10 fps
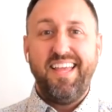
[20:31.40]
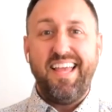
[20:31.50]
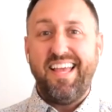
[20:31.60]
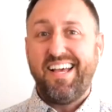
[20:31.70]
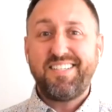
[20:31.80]

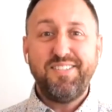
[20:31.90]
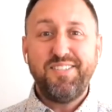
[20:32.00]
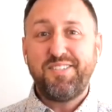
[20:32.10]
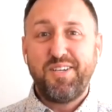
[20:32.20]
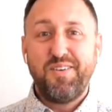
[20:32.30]
excellent
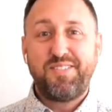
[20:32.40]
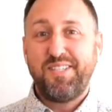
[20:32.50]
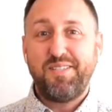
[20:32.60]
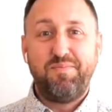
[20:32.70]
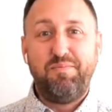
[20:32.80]
service
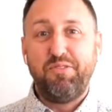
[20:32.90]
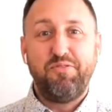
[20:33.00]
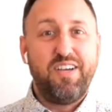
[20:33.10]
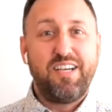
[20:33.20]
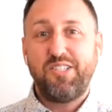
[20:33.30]
doesn't mean
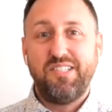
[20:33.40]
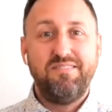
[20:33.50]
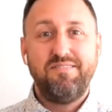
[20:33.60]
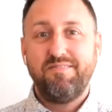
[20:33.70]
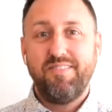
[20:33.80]
perfection
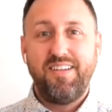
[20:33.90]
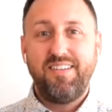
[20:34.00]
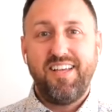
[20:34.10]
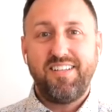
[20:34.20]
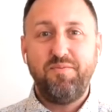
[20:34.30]
right
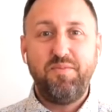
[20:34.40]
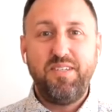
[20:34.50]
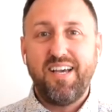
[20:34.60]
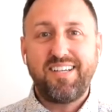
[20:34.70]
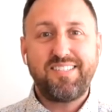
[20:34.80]
to me
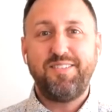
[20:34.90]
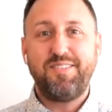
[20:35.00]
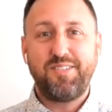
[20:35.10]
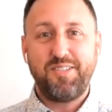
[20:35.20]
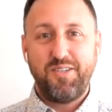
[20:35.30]
excellent
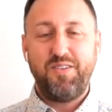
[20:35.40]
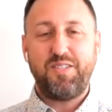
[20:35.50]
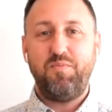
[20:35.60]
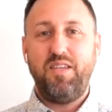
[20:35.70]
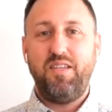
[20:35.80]

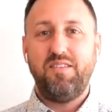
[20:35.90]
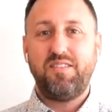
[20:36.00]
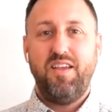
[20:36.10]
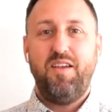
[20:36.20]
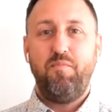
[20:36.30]
service means
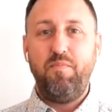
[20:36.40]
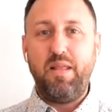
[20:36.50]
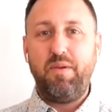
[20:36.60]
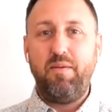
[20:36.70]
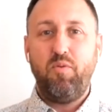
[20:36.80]

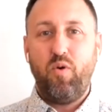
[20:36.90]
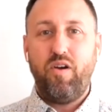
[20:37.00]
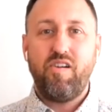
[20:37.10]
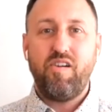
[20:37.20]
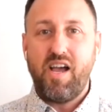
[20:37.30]
meeting people where
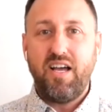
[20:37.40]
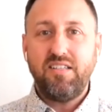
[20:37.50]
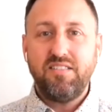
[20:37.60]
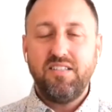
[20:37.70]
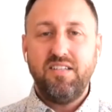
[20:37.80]
they're at
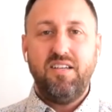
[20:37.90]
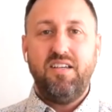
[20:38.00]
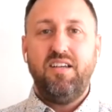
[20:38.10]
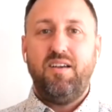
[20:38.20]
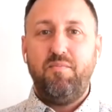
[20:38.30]

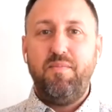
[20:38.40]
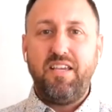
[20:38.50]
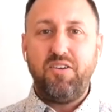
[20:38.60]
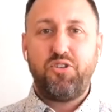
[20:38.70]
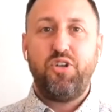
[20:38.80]

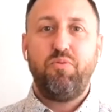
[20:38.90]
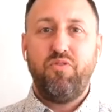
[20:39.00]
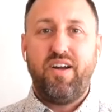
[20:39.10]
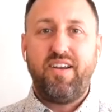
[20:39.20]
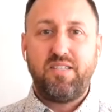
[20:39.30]
making sure you're
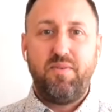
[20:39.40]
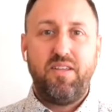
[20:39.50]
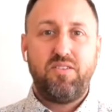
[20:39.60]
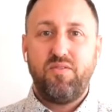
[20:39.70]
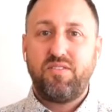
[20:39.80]
providing as many
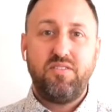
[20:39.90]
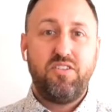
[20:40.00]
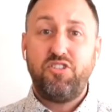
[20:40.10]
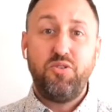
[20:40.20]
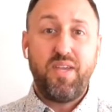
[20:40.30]
services
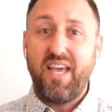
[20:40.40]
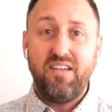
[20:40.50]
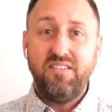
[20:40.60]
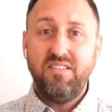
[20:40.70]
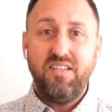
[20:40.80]
as you
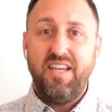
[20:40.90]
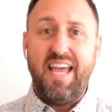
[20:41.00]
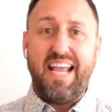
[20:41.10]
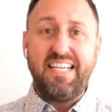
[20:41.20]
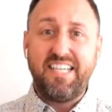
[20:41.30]
can
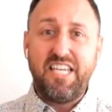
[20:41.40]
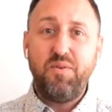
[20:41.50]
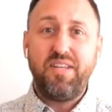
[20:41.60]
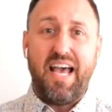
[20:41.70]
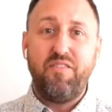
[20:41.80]
and
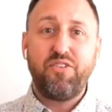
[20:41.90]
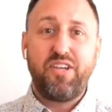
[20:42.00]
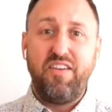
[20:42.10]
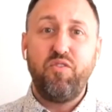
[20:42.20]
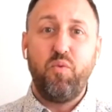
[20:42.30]
continuing to
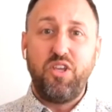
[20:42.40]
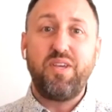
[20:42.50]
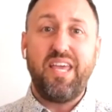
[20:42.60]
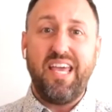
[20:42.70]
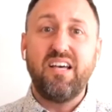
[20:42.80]
advocate for what you
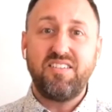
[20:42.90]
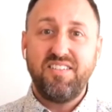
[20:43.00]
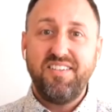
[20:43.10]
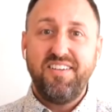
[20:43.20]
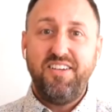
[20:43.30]
can't
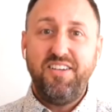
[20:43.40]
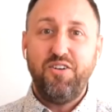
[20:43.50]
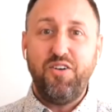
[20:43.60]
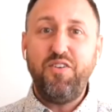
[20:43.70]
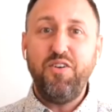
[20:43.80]
you
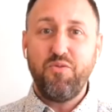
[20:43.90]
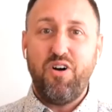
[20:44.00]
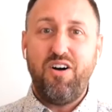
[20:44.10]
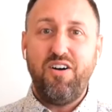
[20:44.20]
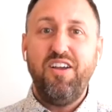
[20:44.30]
know, if you're
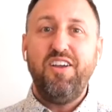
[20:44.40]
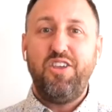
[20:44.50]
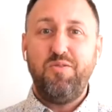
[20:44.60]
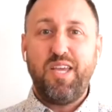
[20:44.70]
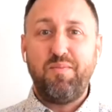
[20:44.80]
wrong,
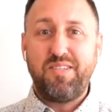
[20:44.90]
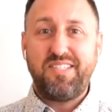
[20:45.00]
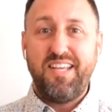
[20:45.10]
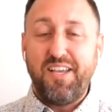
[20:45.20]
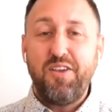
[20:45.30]
you make a
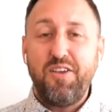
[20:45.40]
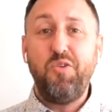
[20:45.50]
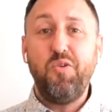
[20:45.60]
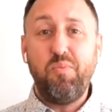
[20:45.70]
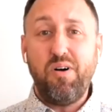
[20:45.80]
mistake, you
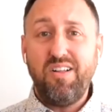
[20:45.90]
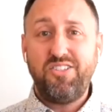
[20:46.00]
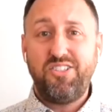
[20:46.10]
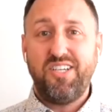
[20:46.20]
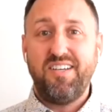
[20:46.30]

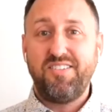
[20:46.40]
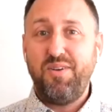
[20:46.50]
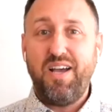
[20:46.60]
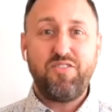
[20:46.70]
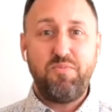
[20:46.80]
apologize. You
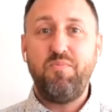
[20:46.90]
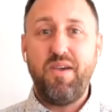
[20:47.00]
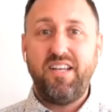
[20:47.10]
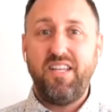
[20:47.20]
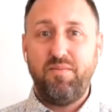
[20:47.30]
have some
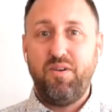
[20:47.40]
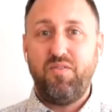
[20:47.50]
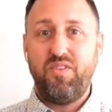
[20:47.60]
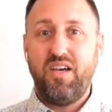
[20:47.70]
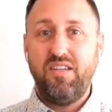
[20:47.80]
humanity about
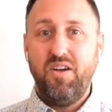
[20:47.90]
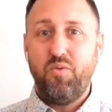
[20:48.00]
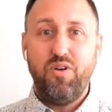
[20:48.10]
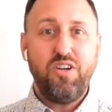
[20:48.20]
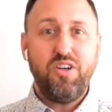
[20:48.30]
that. We're
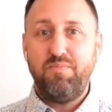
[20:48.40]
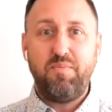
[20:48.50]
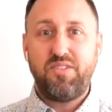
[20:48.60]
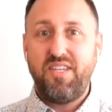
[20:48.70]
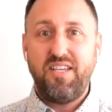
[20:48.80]
all going to make
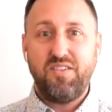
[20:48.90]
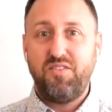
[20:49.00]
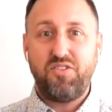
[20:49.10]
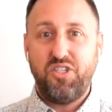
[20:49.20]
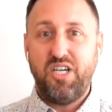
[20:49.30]
mistakes on this
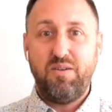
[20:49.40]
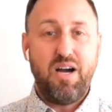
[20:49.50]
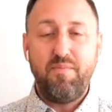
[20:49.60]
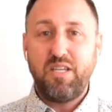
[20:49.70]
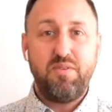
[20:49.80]
job. I'm
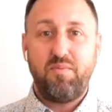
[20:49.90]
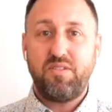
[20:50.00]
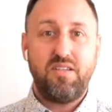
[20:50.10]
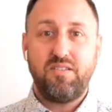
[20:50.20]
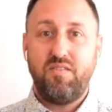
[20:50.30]
going to make
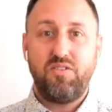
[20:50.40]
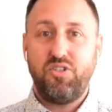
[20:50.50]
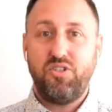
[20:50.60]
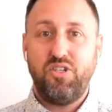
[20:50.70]
mistakes on this job.